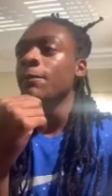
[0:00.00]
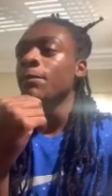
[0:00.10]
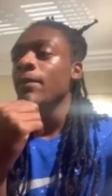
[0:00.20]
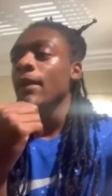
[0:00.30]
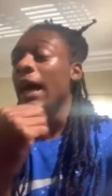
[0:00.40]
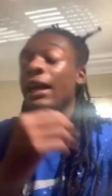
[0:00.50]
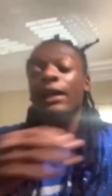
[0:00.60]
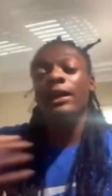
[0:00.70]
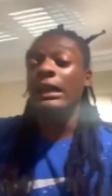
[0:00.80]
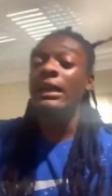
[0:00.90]
I get
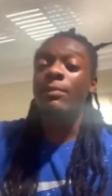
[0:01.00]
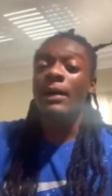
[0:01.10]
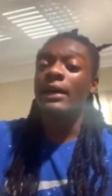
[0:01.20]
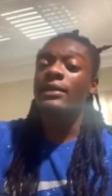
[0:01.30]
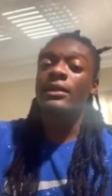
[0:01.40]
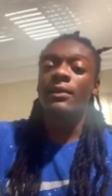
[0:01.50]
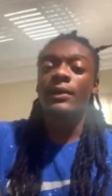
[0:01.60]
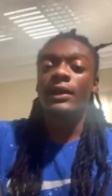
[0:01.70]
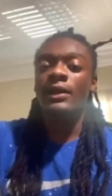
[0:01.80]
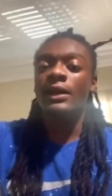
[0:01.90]
cleared by NCAA
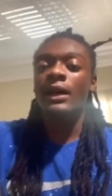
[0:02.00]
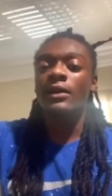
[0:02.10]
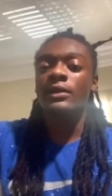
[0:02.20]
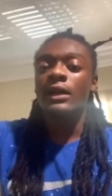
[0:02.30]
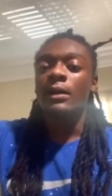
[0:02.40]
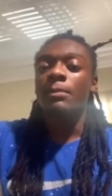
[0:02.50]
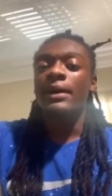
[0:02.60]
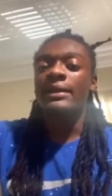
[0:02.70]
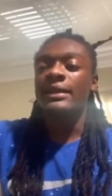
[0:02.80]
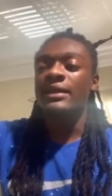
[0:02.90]
clearinghouse. But
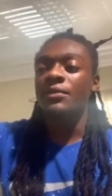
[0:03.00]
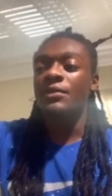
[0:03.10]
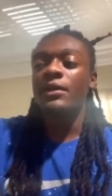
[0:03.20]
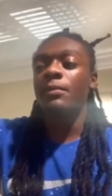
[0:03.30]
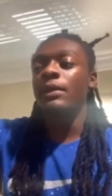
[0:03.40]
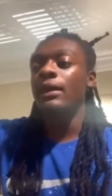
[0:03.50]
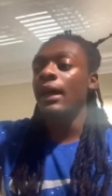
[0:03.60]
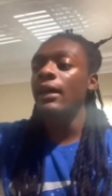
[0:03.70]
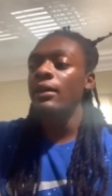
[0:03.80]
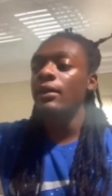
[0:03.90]
since it was a little bit
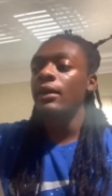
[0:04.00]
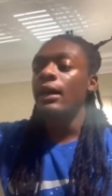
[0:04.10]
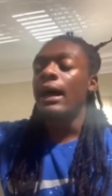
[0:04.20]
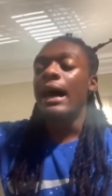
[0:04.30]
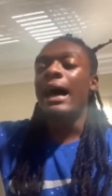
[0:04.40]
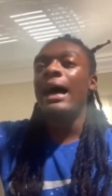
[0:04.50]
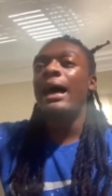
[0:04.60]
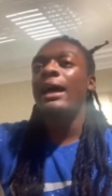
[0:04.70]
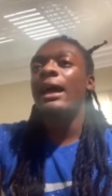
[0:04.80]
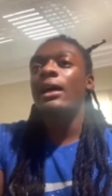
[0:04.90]
later, I had
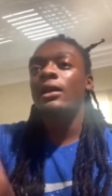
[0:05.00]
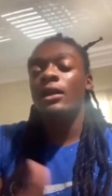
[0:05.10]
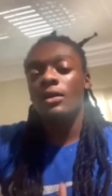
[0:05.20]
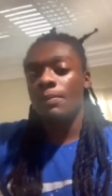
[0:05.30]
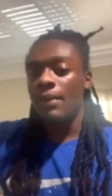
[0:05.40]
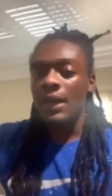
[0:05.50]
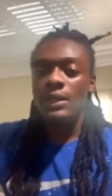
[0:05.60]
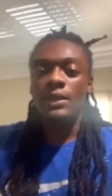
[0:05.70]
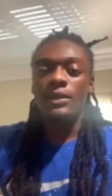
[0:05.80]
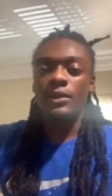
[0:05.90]
got cleared to
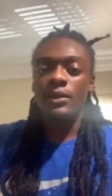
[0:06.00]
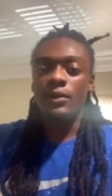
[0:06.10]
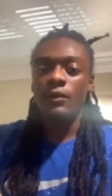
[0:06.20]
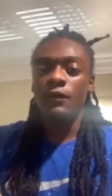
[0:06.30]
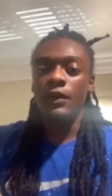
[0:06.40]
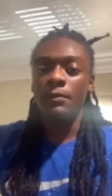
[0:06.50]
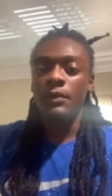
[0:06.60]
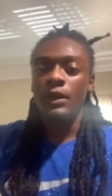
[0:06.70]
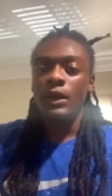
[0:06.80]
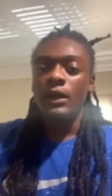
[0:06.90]
practice. You feel me?
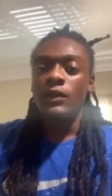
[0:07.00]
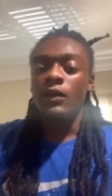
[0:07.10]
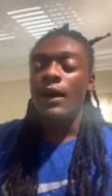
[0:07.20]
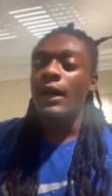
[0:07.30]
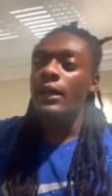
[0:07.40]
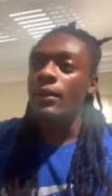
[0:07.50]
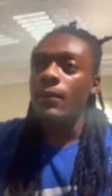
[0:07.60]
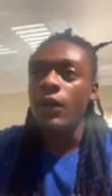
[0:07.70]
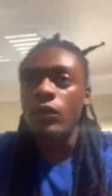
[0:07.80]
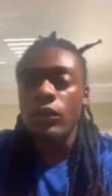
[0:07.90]
So I hit up
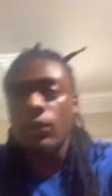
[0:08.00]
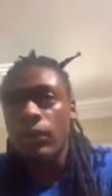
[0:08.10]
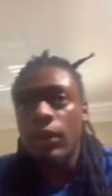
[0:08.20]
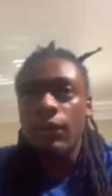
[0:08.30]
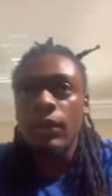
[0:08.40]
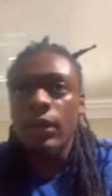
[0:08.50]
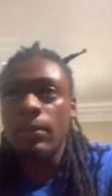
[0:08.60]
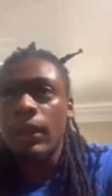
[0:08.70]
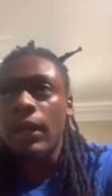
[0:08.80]
coach or whatever, and I'm like,